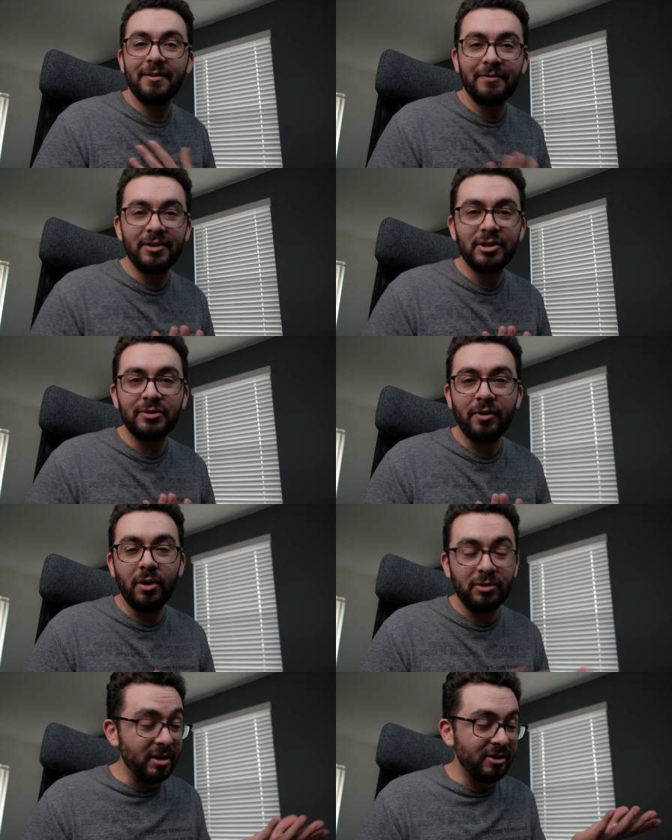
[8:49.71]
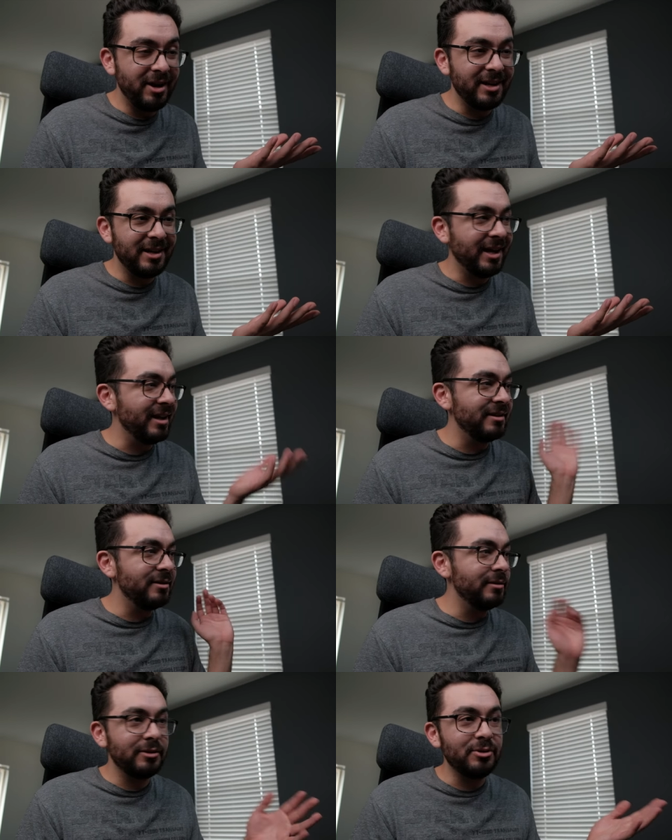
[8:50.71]
vintage photo turned out great again
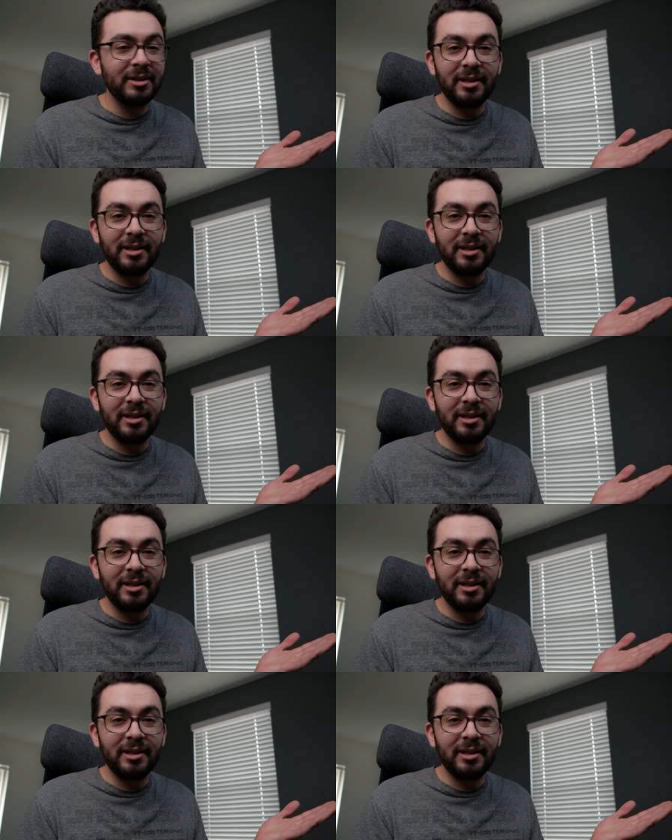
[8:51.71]
using